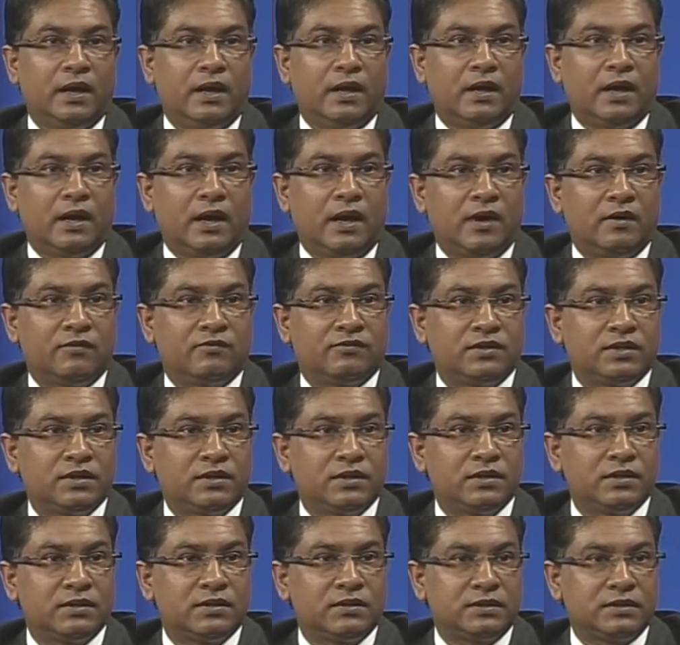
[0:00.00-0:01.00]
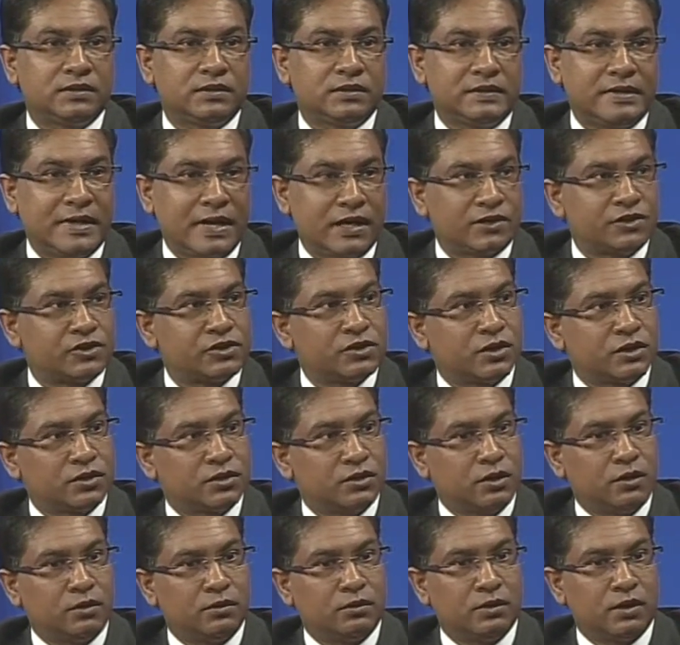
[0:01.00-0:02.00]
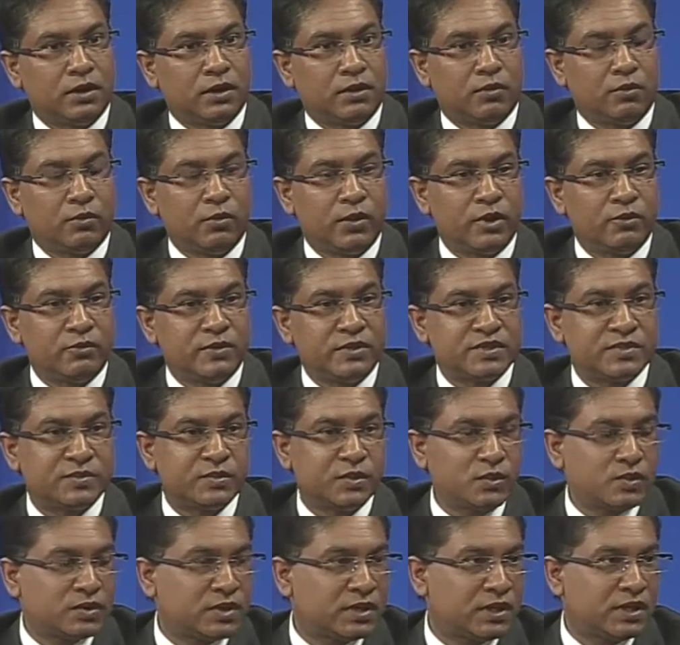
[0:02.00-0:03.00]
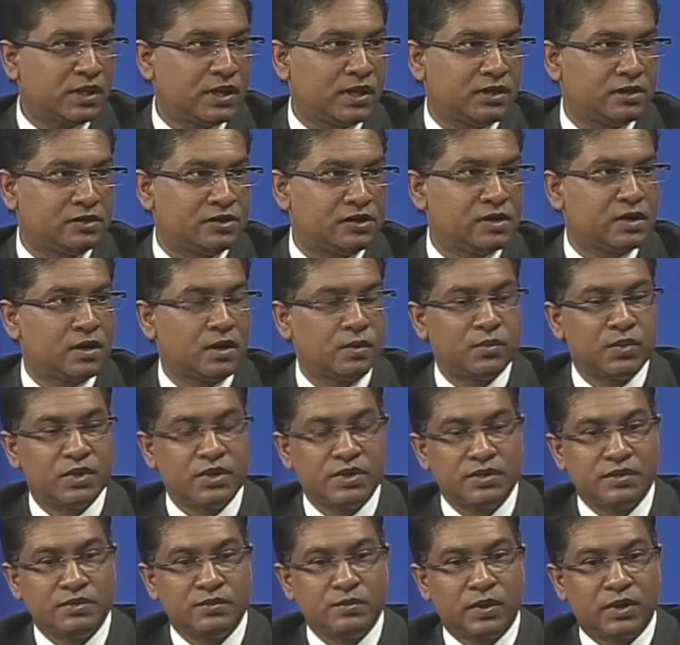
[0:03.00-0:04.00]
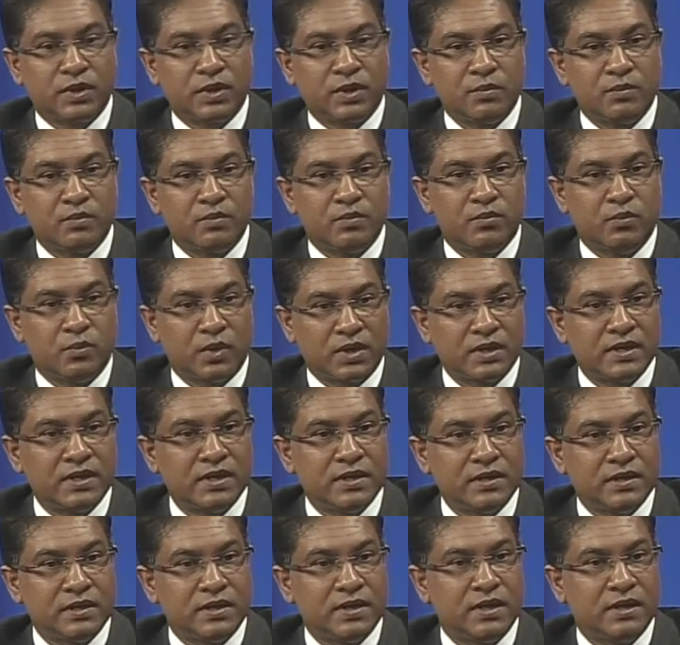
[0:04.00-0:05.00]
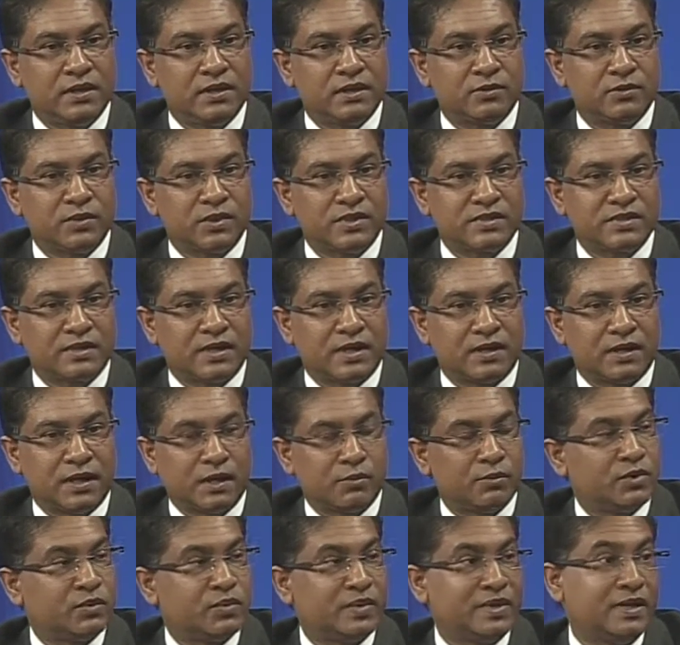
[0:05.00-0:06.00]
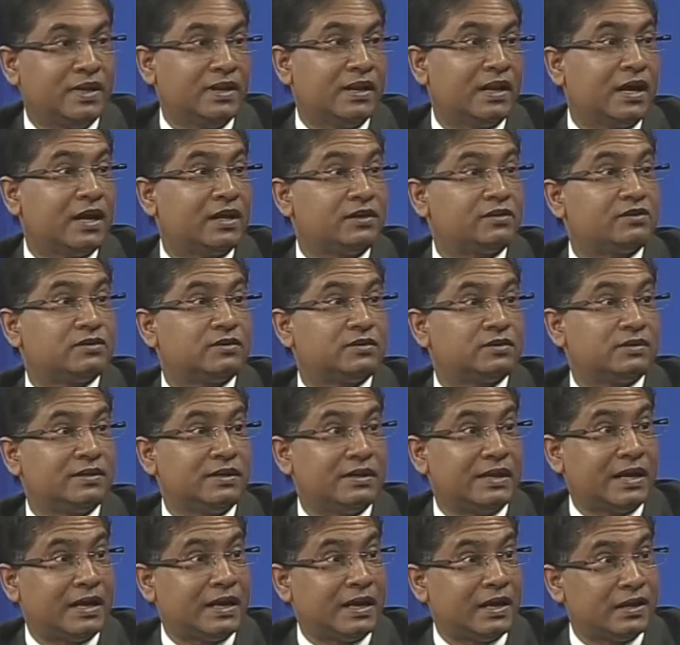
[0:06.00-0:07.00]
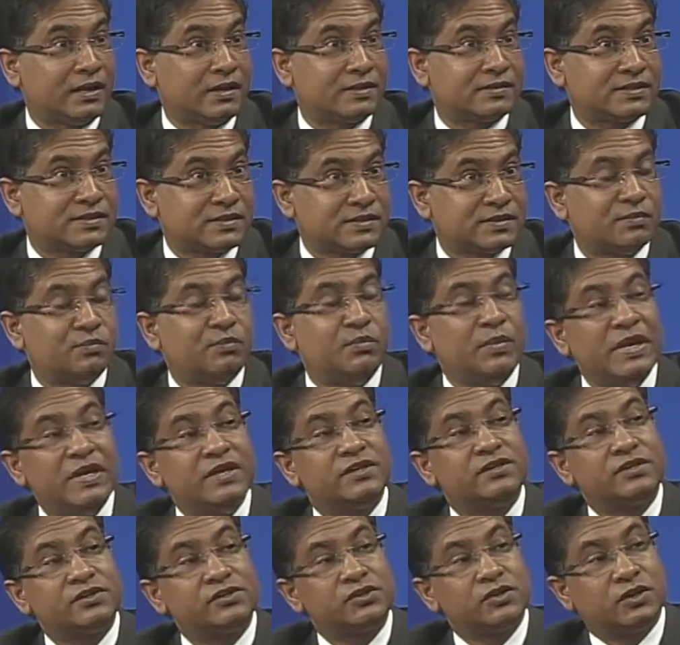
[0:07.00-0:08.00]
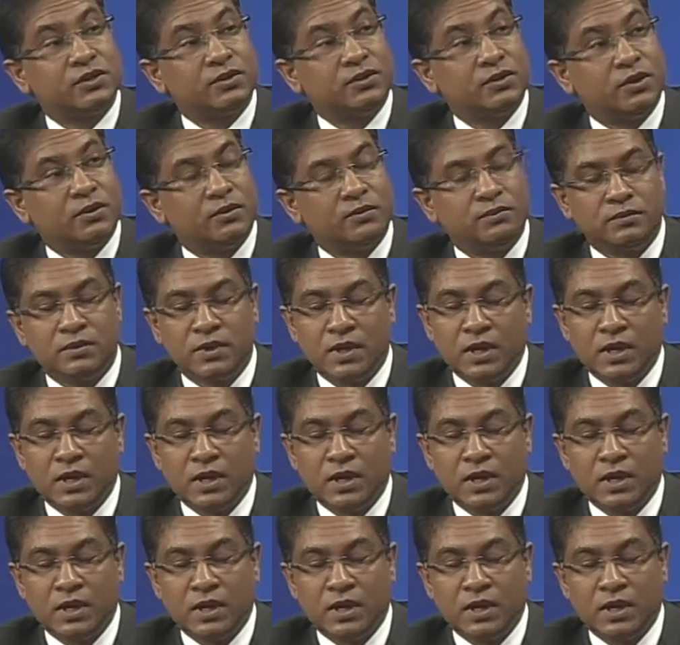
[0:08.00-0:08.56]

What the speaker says: After that shutdown, when we spoke to the energy companies, what they indicated was that would be the last major shutdown.